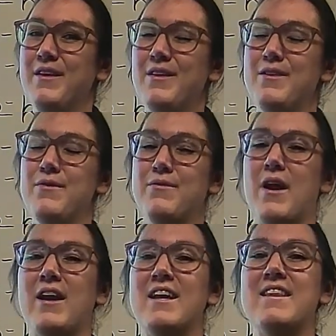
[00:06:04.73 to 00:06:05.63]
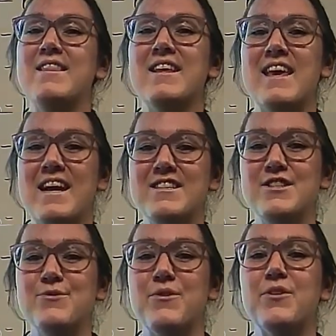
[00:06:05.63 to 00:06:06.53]
You've got it. The
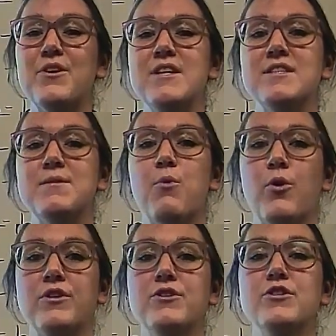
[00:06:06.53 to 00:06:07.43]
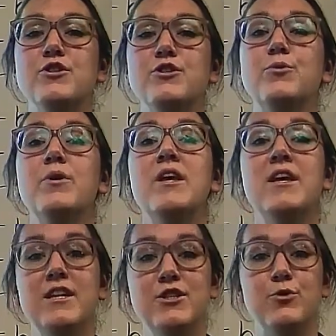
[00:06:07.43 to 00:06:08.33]
Ganges River is important to
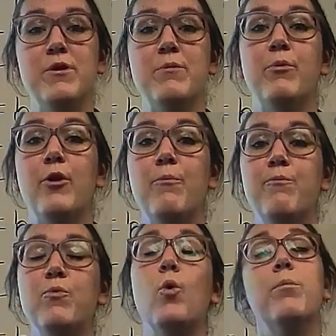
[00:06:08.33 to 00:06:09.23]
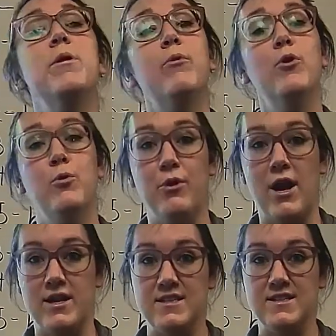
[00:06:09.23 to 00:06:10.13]
Hindu people, or people who
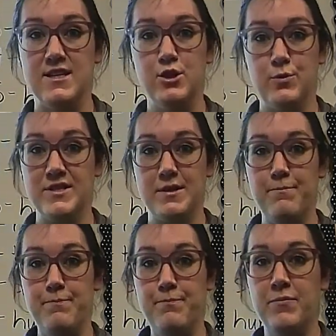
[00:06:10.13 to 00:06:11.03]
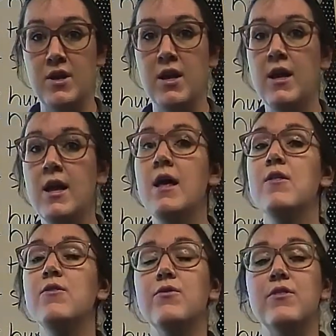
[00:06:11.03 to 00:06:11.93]
practice Hinduism.
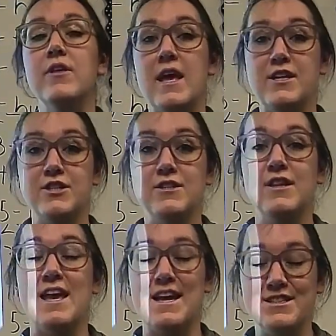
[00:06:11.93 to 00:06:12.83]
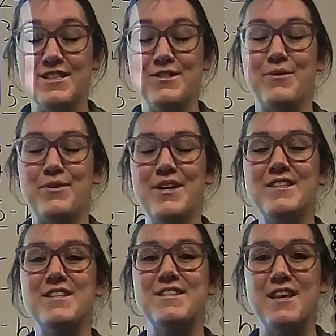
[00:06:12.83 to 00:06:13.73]
The Ganges River
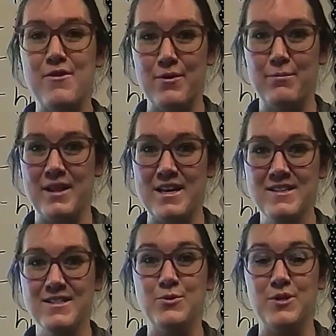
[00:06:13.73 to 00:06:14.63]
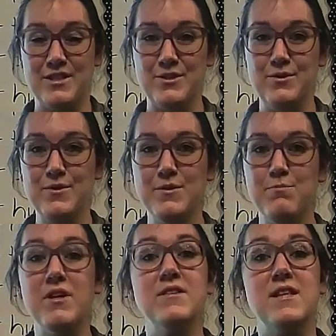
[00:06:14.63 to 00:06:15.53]
is a sacred place to Hindus
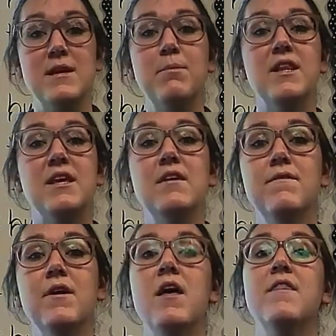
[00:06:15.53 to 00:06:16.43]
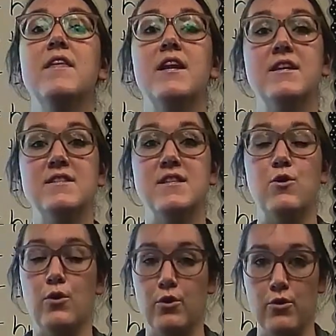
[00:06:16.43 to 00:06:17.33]
because they believe that it is the
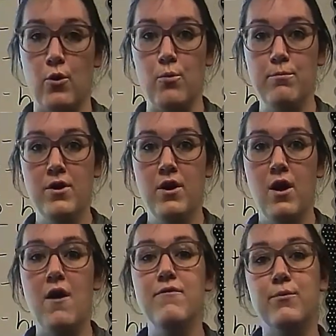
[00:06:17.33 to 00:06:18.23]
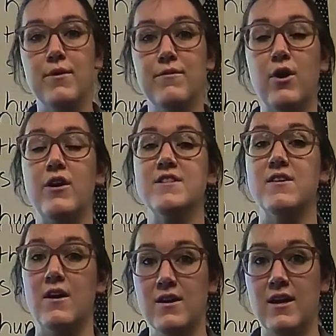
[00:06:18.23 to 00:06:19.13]
earth home of the river goddess
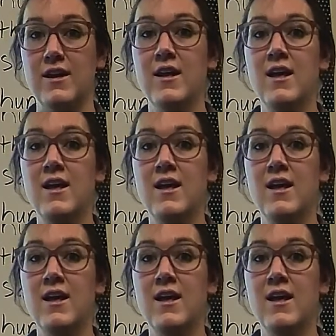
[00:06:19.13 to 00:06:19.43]
Ganga,